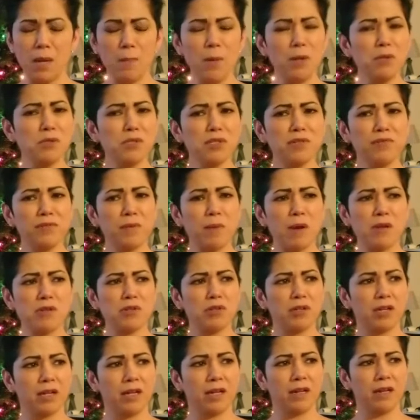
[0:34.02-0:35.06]
mostly from
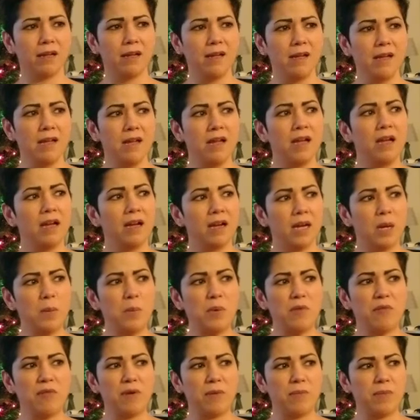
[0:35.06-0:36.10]
Australia, a
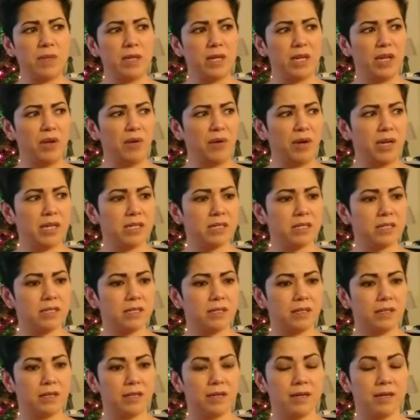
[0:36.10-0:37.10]
couple from the US,